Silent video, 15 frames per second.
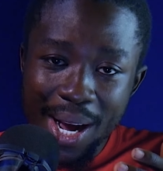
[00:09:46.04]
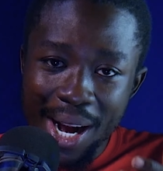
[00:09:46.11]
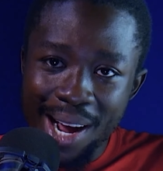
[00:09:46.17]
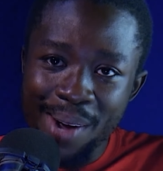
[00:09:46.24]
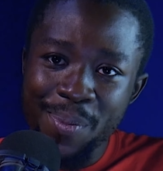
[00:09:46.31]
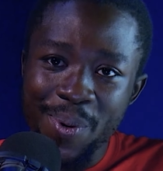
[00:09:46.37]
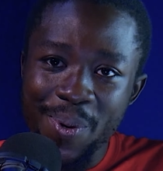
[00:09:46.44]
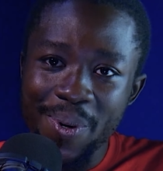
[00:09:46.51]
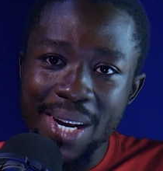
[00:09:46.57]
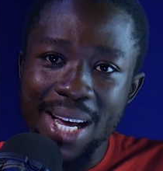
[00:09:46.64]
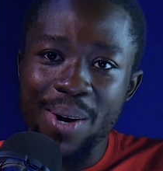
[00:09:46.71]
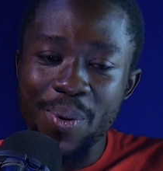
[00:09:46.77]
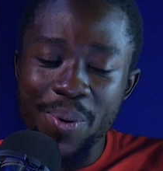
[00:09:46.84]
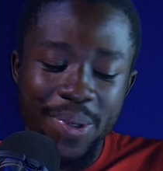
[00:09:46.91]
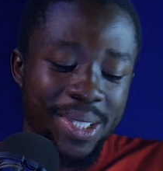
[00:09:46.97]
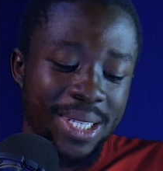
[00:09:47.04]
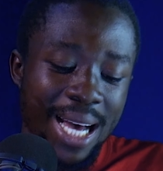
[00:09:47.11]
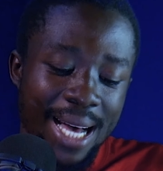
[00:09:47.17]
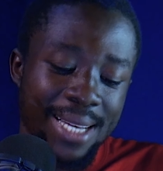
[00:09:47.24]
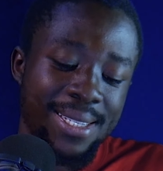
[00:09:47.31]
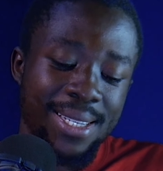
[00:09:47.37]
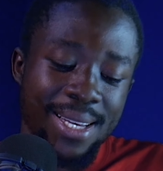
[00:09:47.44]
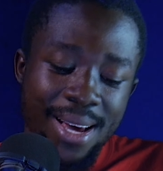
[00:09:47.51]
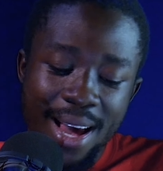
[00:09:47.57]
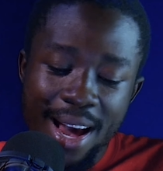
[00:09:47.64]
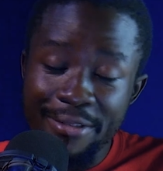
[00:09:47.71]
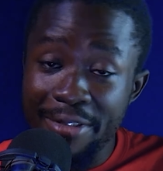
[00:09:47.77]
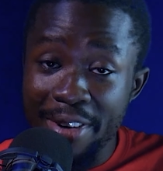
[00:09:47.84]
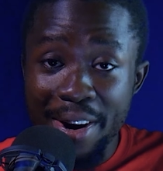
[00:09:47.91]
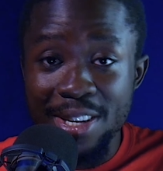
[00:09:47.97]
camcorder, which has a
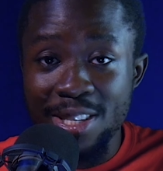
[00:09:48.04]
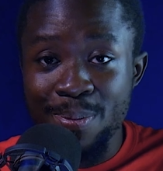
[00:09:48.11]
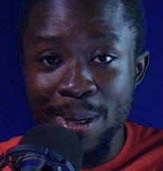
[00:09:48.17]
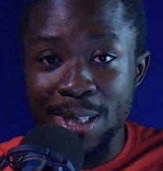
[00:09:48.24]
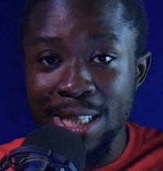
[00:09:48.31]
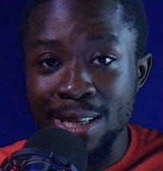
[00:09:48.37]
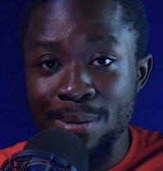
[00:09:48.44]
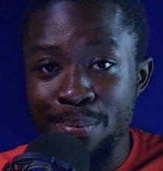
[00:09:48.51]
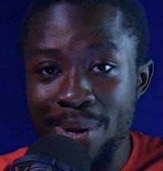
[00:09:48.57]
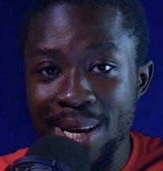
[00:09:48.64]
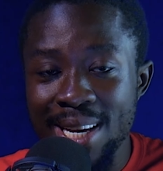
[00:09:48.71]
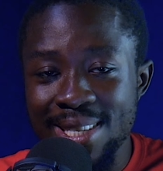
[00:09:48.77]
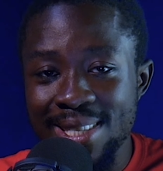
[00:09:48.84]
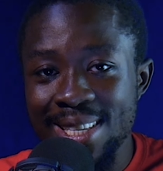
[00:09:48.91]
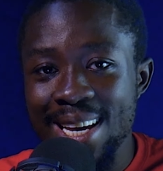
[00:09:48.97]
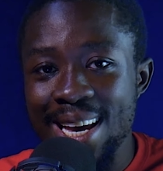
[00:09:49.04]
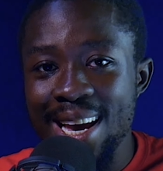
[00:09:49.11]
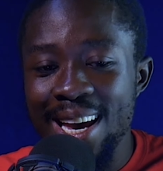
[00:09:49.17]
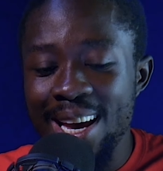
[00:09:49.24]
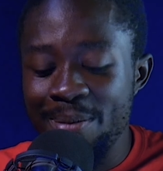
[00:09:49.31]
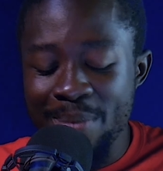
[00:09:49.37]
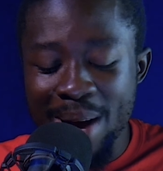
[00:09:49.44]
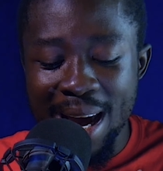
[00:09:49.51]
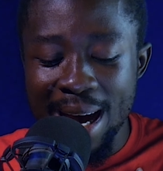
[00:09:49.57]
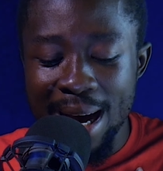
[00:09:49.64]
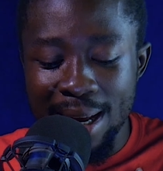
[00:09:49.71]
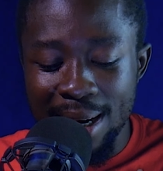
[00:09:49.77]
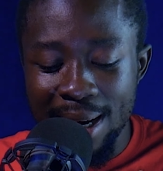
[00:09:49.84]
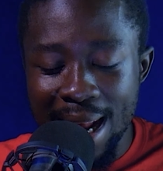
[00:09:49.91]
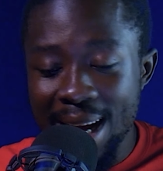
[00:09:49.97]
very special place in my
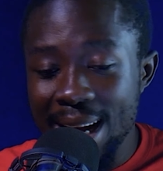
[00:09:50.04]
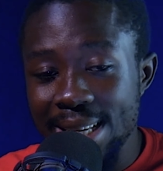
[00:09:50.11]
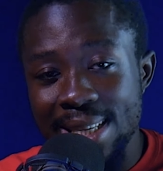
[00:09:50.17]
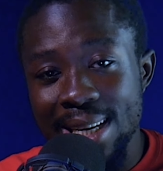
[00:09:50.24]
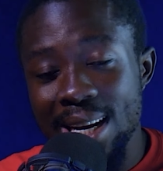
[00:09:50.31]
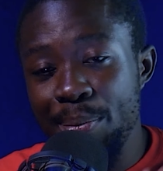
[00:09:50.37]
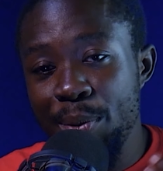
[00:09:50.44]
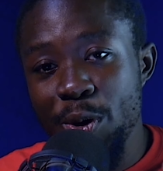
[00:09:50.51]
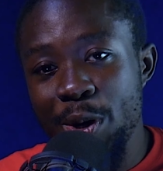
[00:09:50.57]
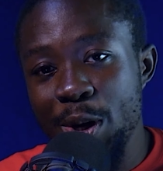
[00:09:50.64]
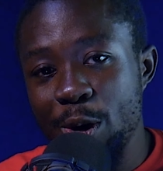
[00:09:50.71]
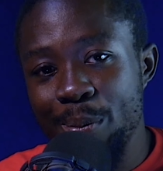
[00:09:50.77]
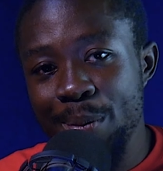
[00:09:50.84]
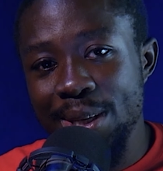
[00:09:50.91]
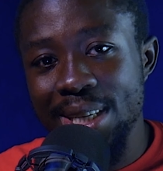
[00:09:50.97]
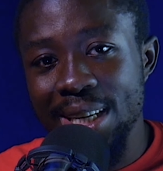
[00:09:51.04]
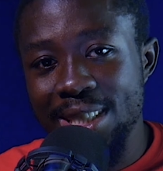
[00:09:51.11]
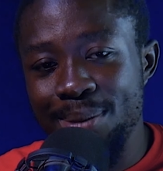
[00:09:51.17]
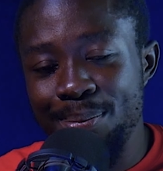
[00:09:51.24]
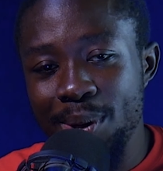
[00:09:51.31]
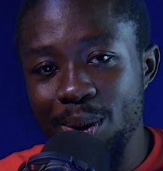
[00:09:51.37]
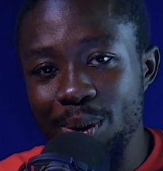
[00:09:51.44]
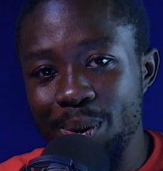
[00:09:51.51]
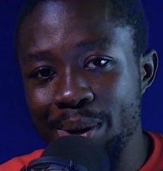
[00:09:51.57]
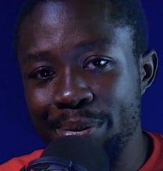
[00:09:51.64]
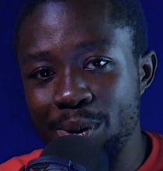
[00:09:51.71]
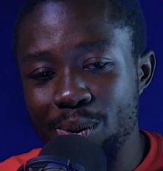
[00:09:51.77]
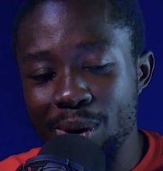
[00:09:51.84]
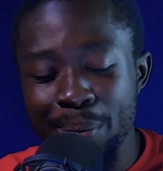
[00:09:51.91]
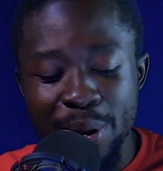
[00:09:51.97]
heart. Like I said, let me know in the comment section below if
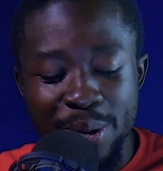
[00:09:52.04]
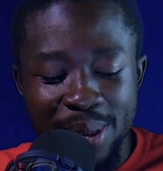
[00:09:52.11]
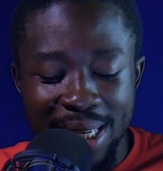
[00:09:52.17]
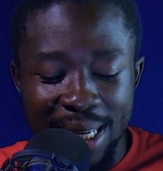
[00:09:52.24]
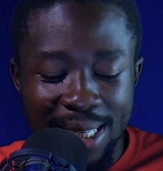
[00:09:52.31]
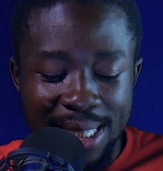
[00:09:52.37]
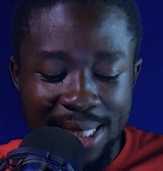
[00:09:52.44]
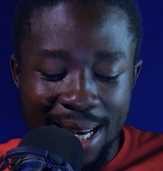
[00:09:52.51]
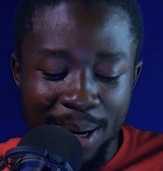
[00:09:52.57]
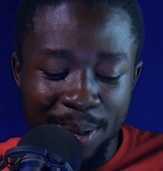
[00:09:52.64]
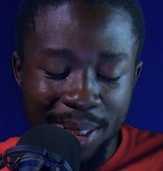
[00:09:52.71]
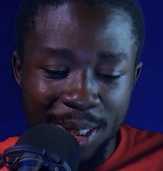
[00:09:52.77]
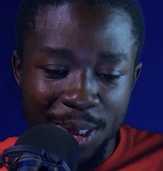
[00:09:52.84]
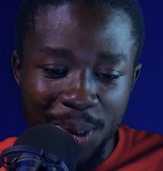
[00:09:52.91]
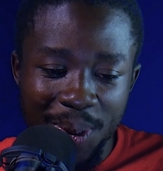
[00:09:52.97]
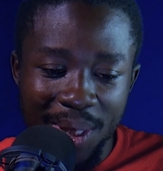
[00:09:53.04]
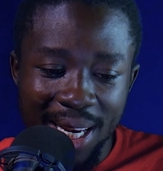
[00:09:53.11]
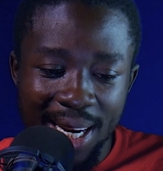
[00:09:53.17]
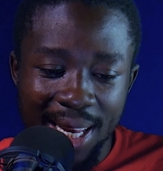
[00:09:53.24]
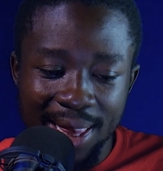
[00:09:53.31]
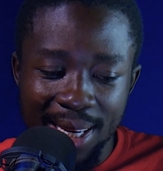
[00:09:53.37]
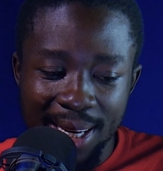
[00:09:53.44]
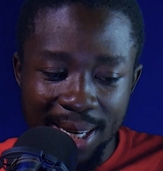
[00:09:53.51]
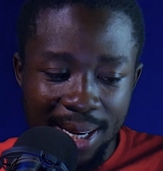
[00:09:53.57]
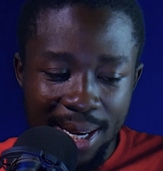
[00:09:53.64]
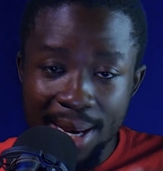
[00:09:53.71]
you want me to take this out and shoot anything.